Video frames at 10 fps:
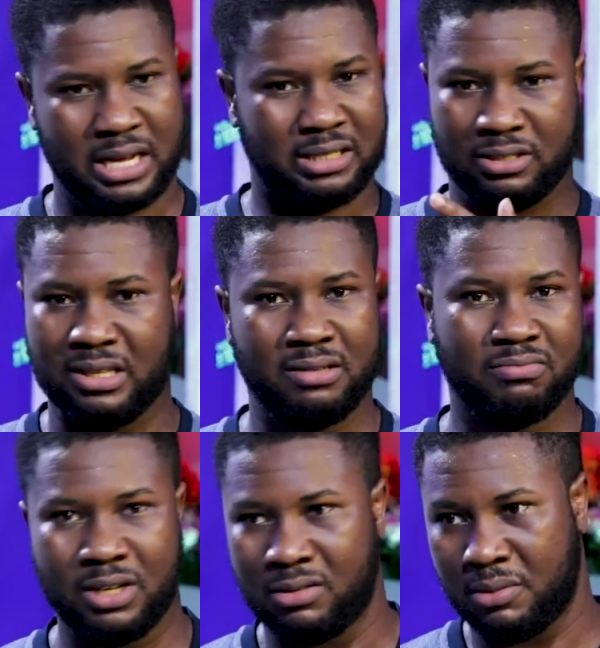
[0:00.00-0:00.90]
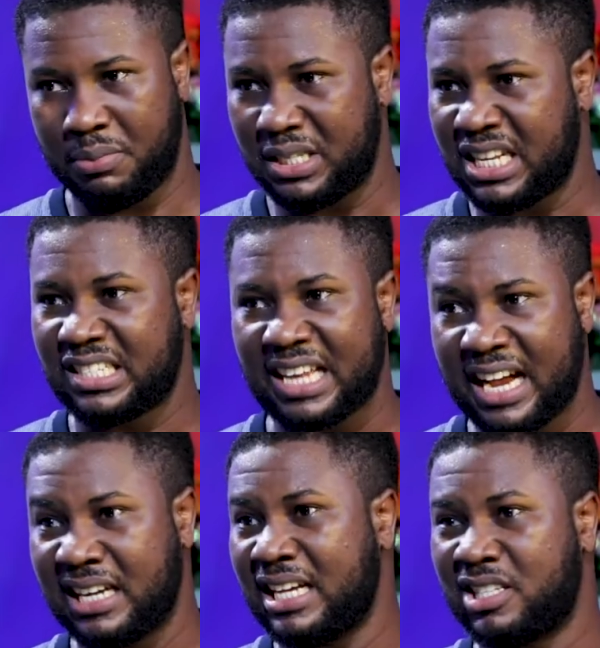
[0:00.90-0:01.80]
There's, in the business
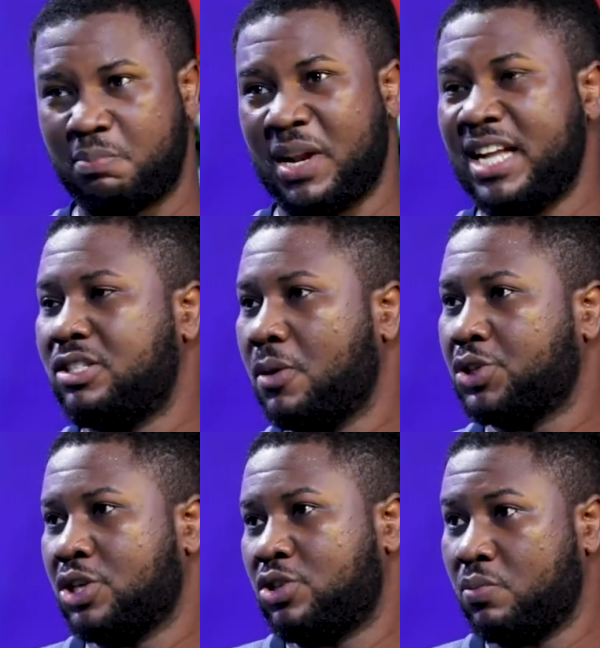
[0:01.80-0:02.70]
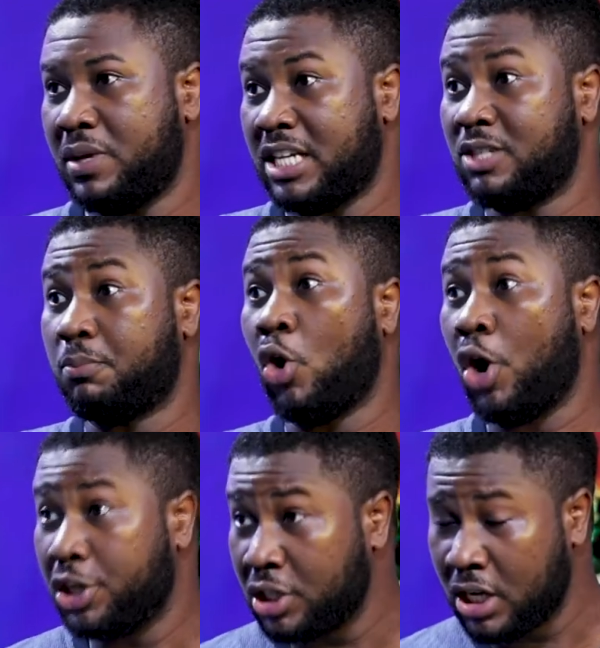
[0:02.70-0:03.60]
side, there's plenty of options to be
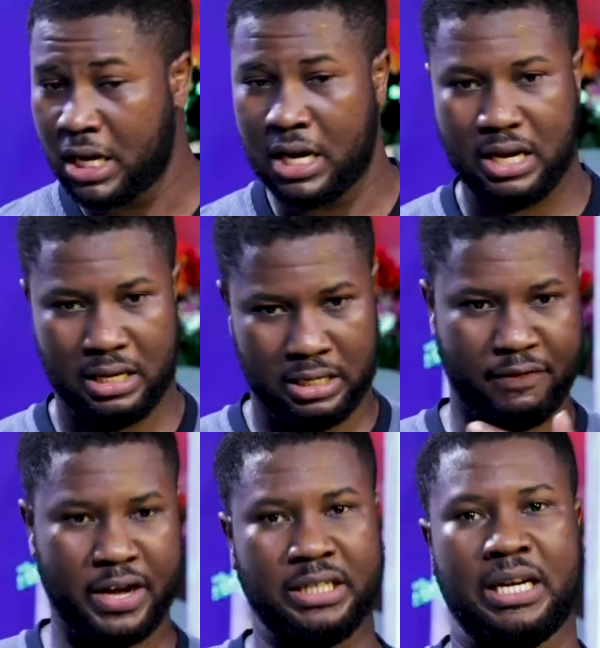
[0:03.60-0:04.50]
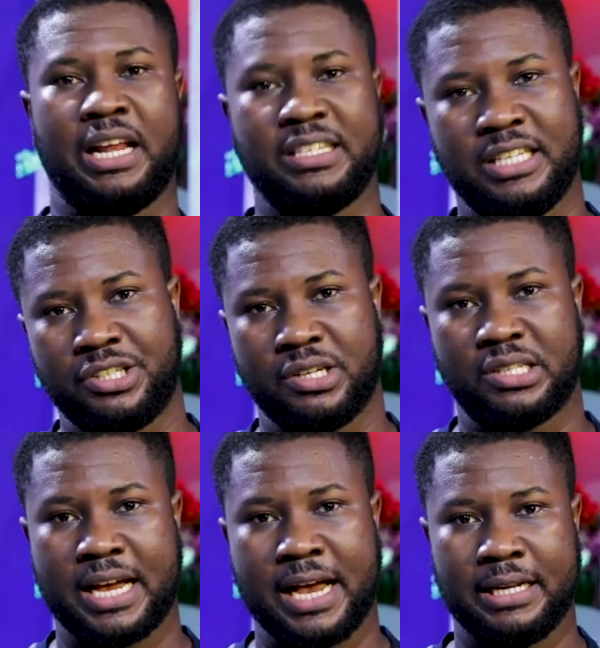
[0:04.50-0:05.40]
explored. In the evangelization
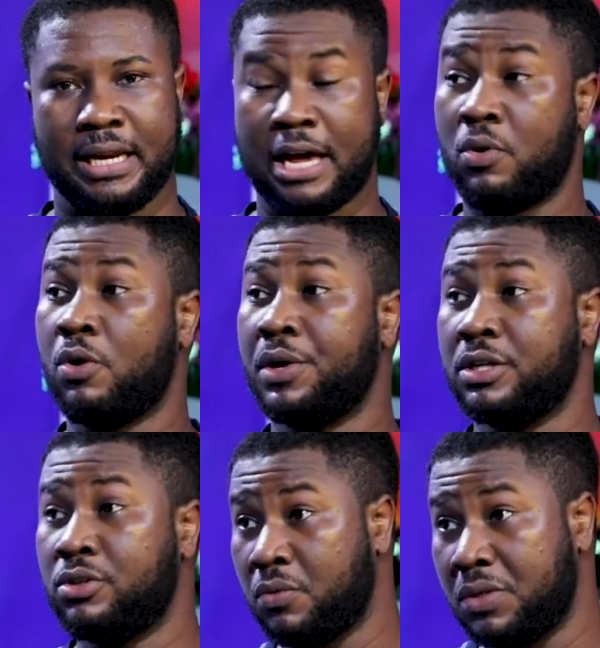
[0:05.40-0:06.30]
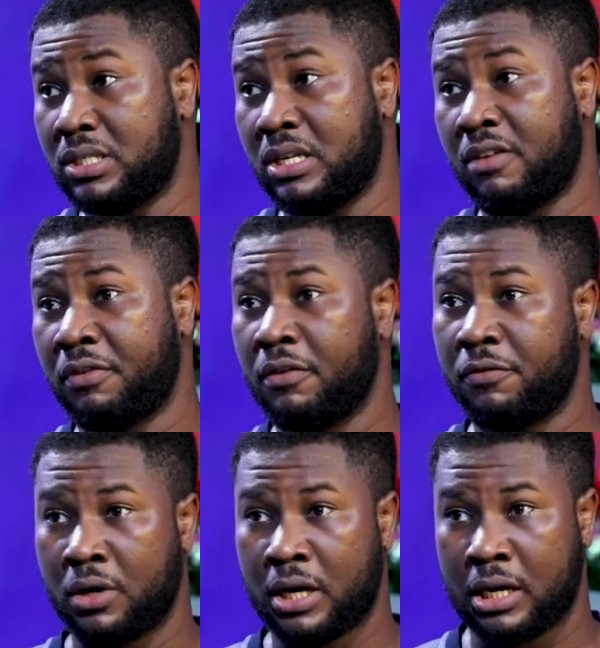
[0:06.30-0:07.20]
side, like what we are doing with CFF
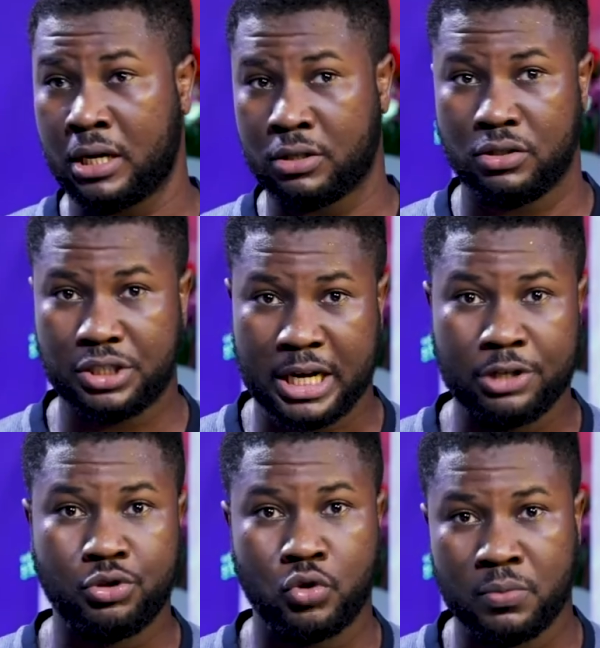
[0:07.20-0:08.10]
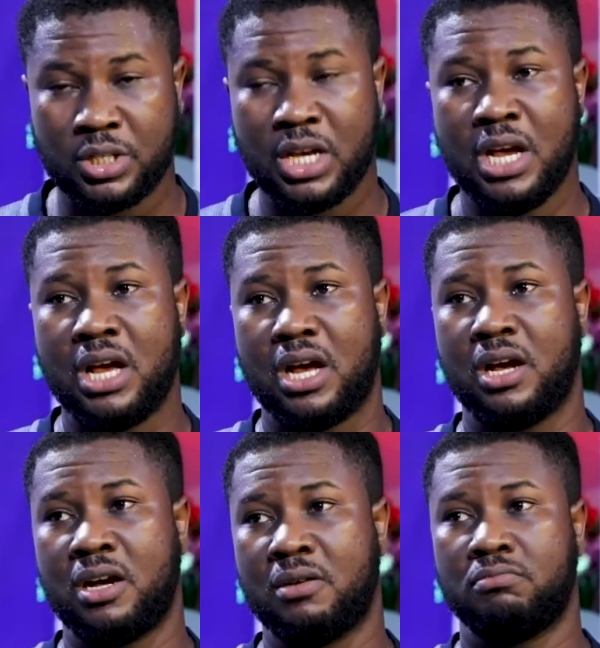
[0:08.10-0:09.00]
on our chat rooms,
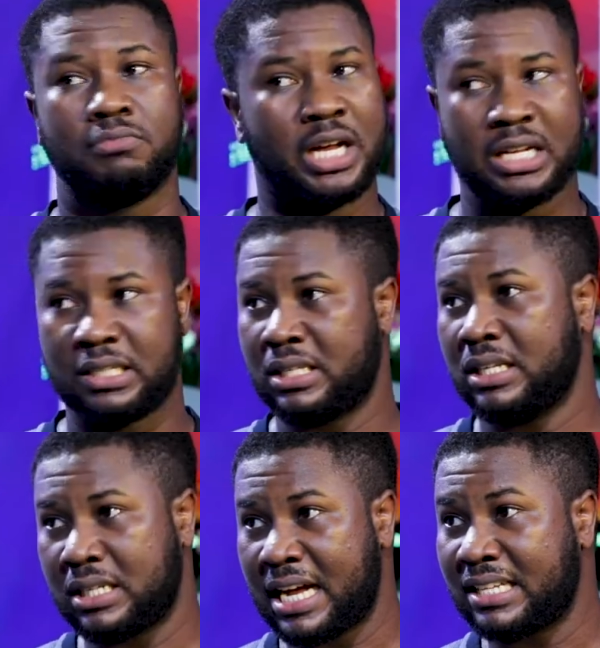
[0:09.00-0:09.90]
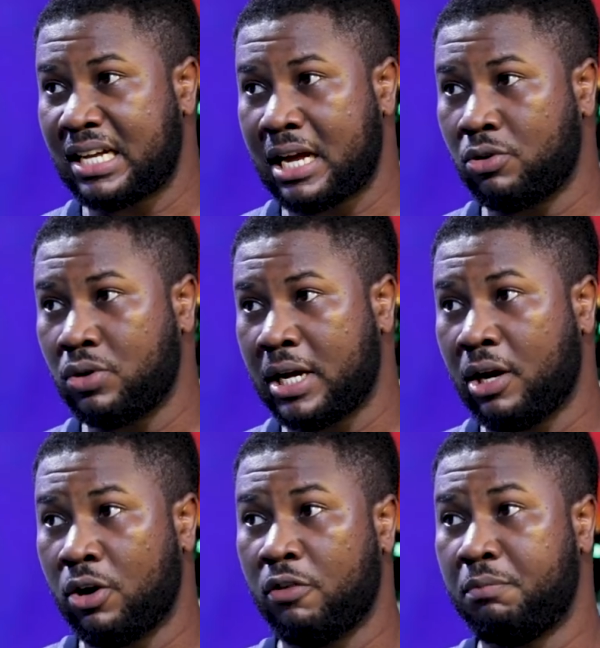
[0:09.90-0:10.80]
that's an angle that a
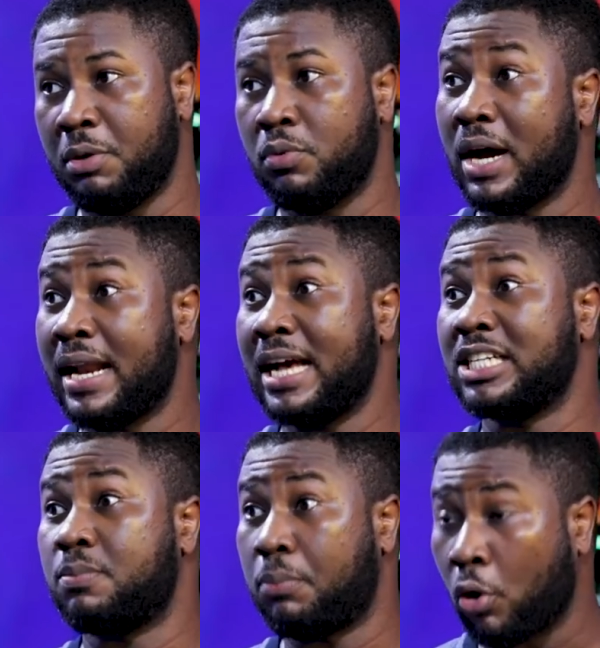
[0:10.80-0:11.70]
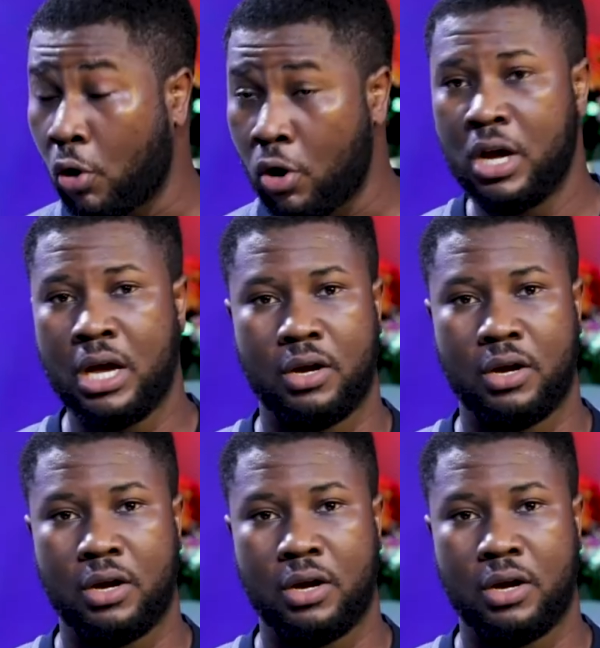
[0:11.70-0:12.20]
lot of people can explore.